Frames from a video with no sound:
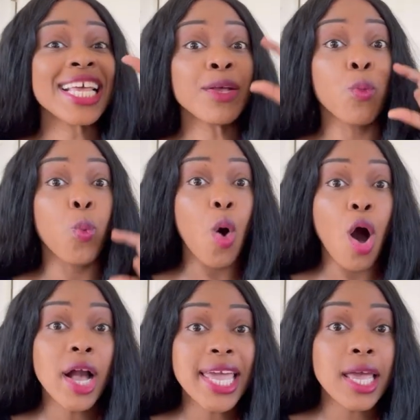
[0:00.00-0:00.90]

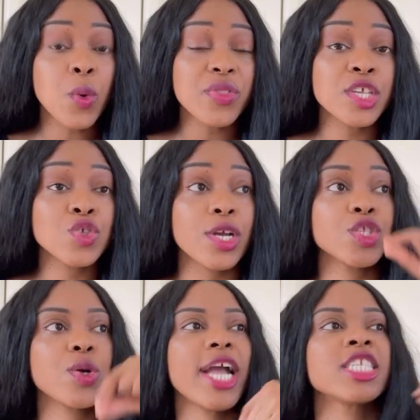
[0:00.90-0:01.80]
walking with the stress.
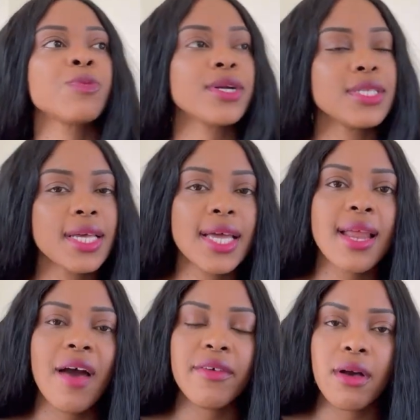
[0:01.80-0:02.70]
You're expressing it,
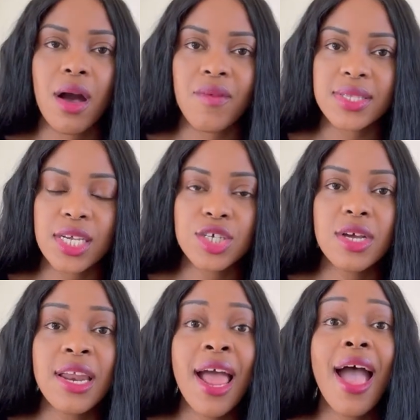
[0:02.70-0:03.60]
having a conversation,
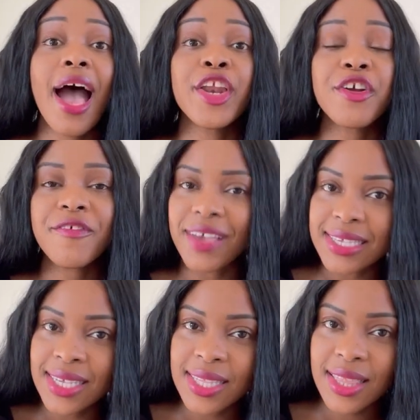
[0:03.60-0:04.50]
and you're facing the